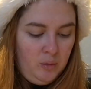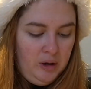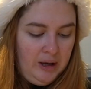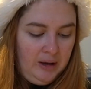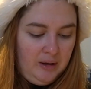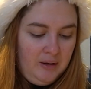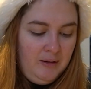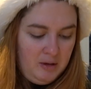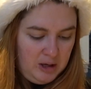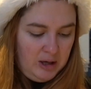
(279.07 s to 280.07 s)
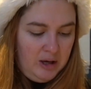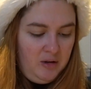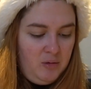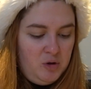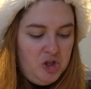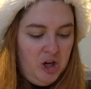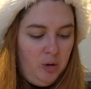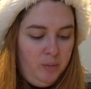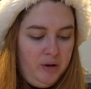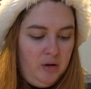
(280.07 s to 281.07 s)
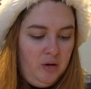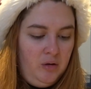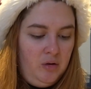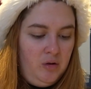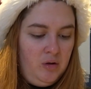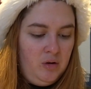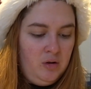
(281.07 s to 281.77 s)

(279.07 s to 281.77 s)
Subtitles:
1 egg. And some shell because,